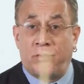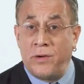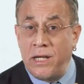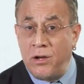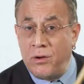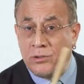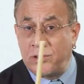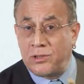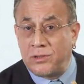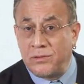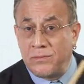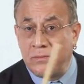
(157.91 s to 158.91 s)
Three notes,
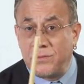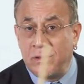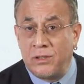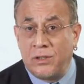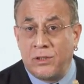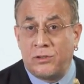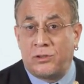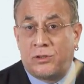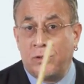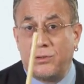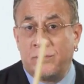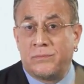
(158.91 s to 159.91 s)

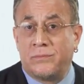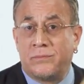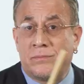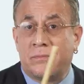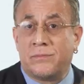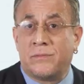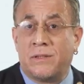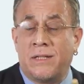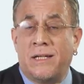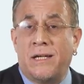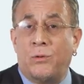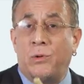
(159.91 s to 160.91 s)
two.
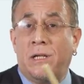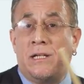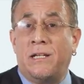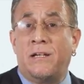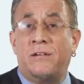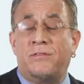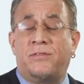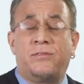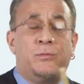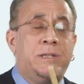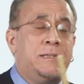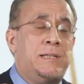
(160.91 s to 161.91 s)
We live, we